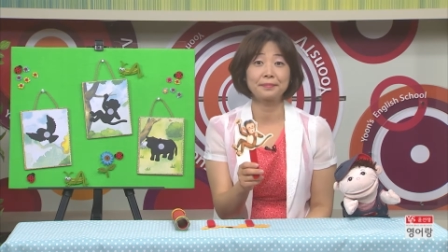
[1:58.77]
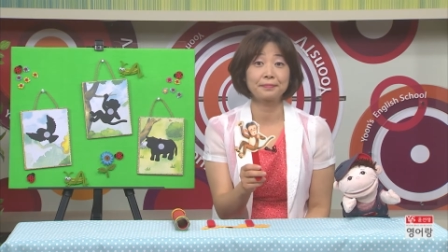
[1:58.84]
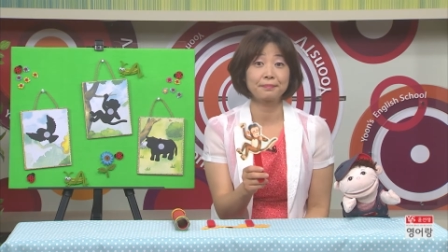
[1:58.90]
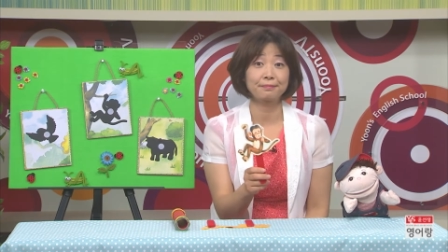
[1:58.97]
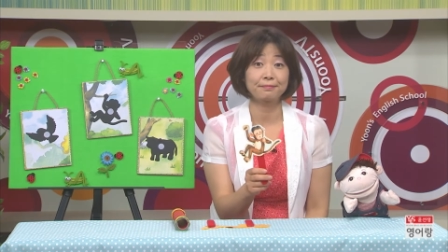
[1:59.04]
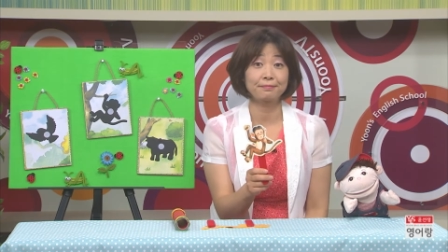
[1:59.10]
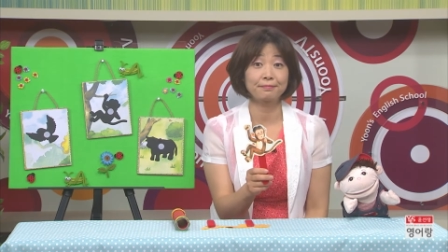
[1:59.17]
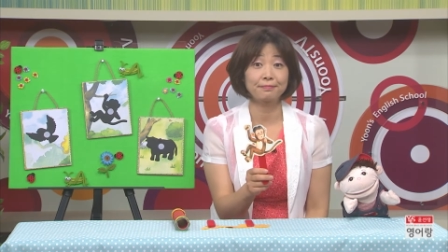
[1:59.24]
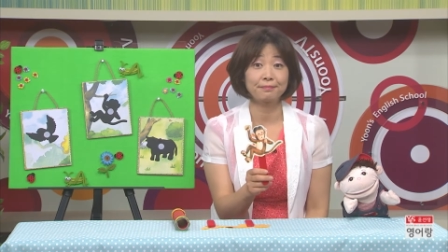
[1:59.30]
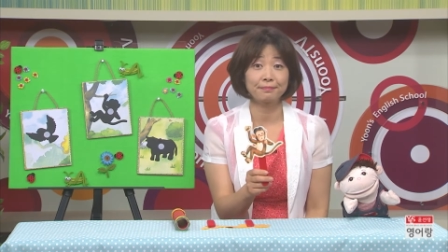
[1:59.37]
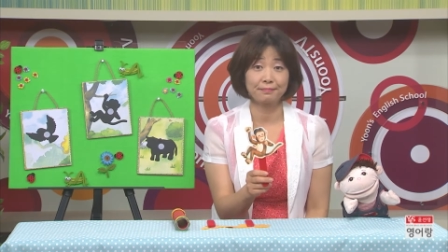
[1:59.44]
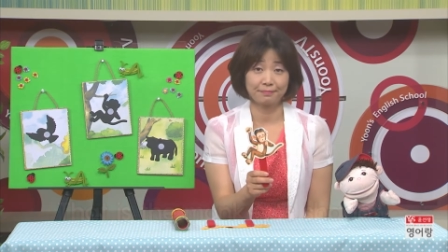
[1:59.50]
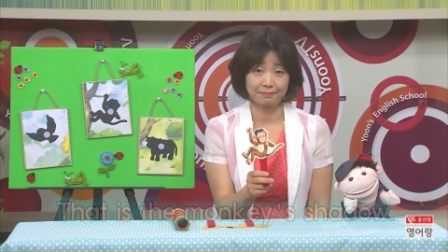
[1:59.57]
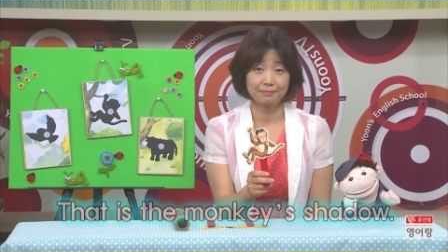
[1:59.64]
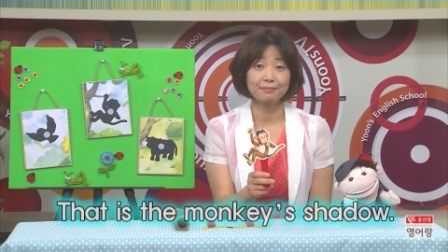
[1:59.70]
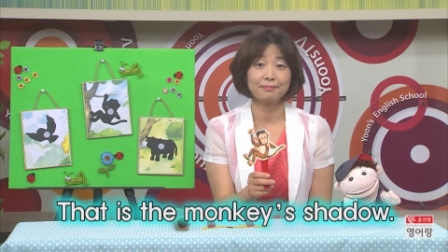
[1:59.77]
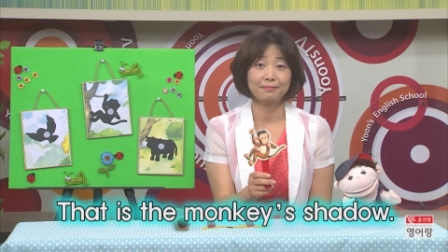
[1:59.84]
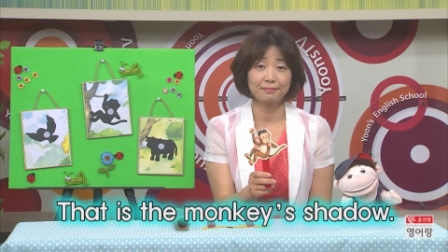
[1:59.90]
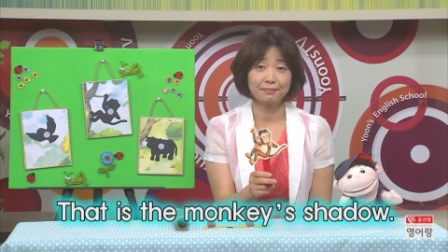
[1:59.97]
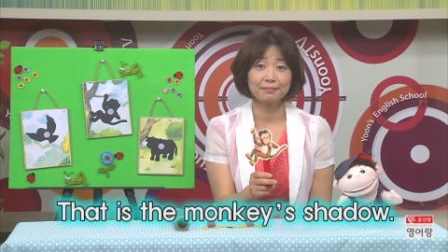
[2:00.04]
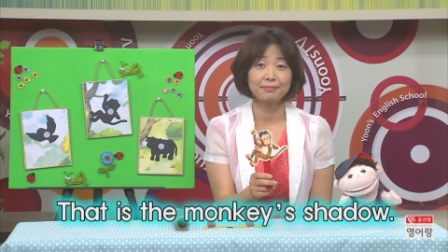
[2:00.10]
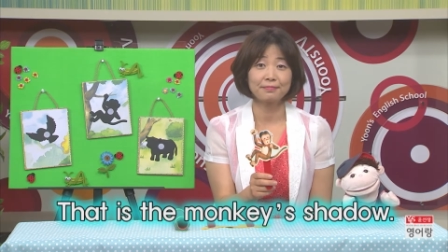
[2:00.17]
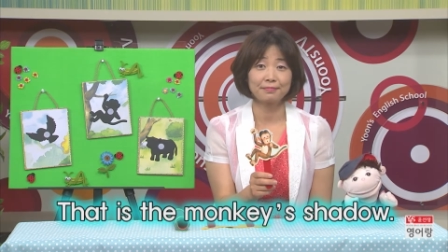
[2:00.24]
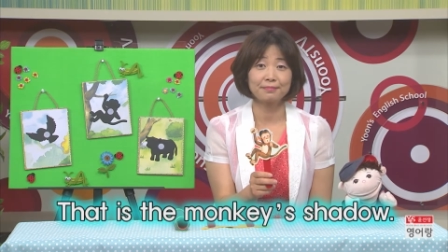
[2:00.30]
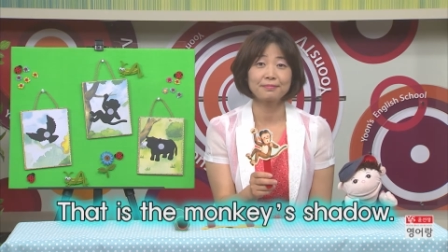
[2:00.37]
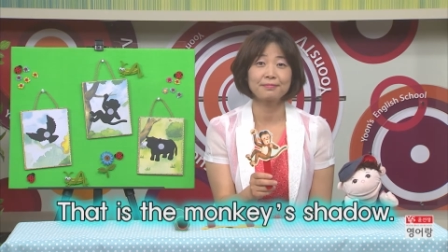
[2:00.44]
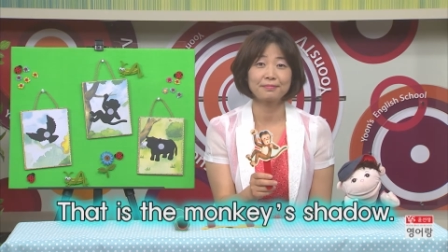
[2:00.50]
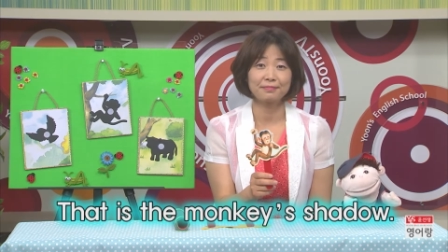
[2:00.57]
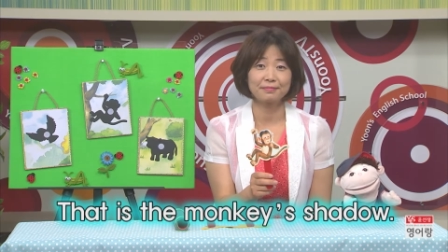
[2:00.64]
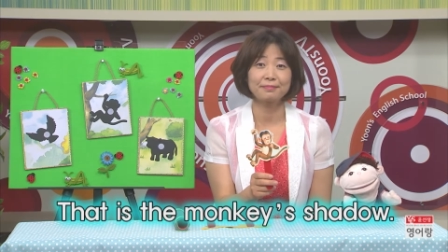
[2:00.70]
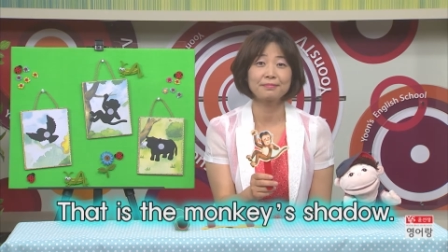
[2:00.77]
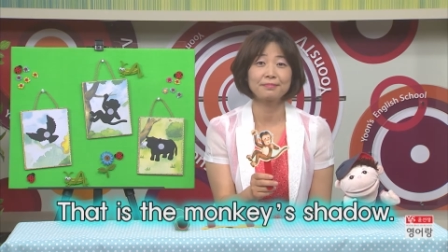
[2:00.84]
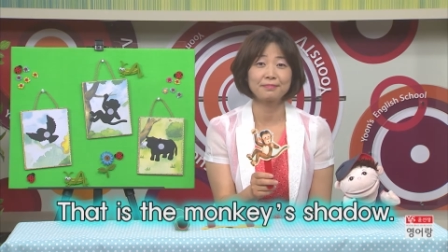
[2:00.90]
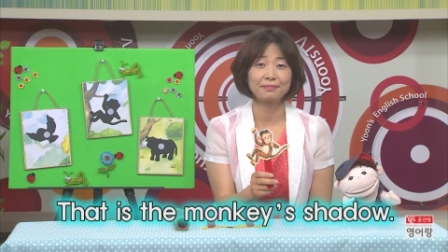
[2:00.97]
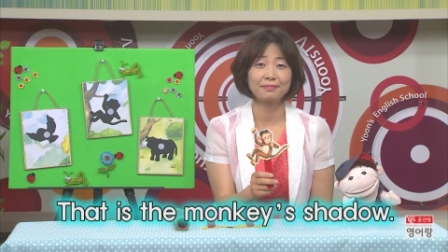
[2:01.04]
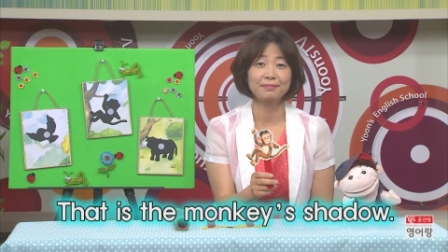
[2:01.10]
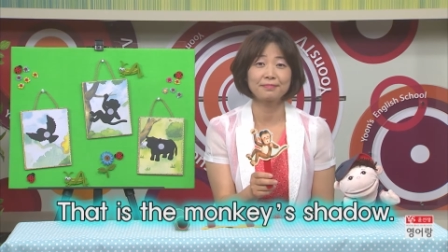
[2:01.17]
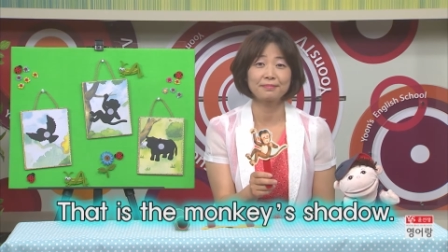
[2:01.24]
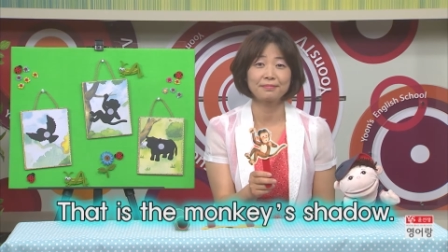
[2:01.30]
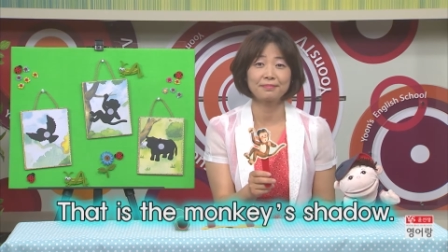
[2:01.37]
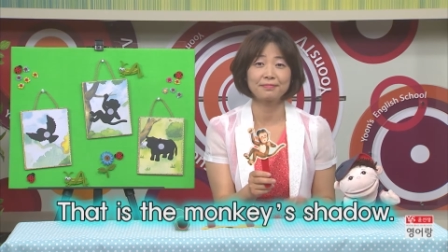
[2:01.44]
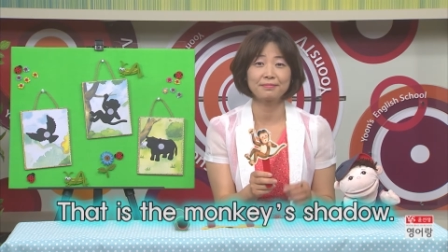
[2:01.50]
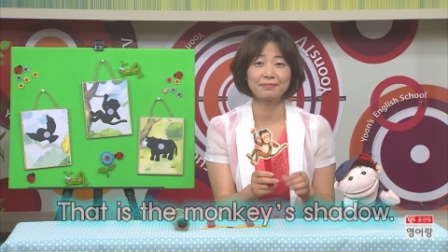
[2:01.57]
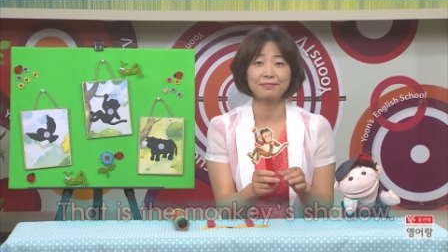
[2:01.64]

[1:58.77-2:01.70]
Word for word: Oh, that is the monkey's shadow.